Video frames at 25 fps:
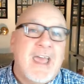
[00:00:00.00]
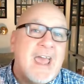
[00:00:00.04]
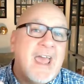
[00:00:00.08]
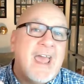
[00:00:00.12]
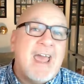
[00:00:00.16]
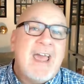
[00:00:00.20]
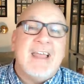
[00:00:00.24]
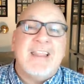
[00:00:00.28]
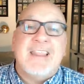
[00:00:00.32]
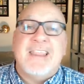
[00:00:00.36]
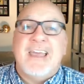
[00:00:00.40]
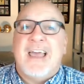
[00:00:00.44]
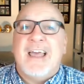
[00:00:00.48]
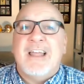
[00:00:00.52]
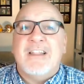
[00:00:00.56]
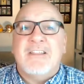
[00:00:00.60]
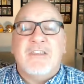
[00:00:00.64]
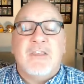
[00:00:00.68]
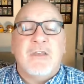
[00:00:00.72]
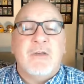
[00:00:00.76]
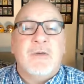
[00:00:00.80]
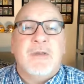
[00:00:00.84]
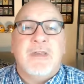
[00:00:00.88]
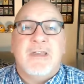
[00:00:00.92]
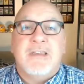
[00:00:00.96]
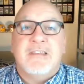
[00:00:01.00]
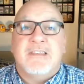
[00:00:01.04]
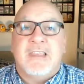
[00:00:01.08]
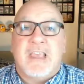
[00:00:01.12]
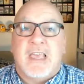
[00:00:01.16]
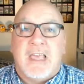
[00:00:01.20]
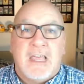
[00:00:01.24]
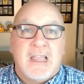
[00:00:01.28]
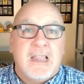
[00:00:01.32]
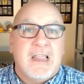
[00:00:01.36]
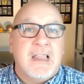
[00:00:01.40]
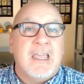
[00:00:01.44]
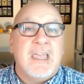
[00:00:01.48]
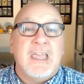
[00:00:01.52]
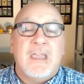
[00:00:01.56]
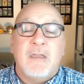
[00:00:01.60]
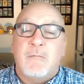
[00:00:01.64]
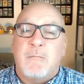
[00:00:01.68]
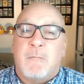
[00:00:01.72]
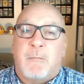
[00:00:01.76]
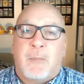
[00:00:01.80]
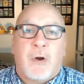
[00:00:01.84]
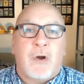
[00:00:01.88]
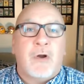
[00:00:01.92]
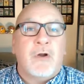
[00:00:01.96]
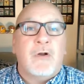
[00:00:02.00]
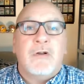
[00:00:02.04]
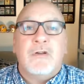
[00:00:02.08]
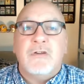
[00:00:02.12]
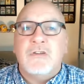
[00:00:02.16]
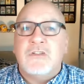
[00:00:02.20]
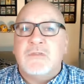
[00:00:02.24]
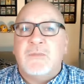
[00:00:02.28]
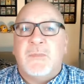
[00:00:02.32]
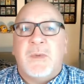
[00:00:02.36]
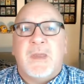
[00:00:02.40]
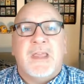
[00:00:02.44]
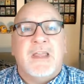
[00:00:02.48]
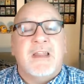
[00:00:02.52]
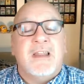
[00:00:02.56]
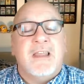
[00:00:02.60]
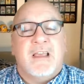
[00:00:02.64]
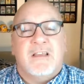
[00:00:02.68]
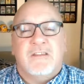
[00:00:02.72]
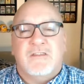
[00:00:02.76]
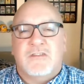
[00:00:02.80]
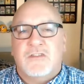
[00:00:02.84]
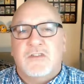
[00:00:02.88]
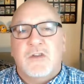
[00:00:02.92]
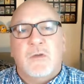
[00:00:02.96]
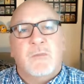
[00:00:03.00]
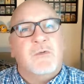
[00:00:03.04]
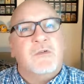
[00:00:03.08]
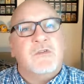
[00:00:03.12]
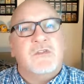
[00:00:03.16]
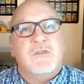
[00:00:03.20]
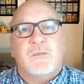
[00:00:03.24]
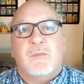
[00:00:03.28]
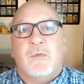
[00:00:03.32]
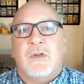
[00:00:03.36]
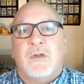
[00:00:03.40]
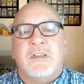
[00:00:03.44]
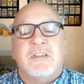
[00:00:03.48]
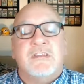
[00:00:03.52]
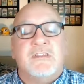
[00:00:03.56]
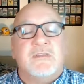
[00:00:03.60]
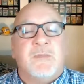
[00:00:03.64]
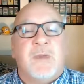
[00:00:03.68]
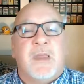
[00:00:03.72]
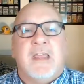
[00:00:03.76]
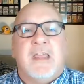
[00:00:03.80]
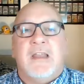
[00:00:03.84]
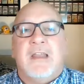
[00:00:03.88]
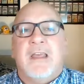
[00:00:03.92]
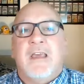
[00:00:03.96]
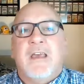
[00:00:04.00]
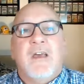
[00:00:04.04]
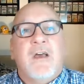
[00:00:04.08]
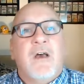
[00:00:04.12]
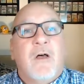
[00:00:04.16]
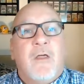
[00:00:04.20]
Add that to his elite burner speed. He has super sprint speed.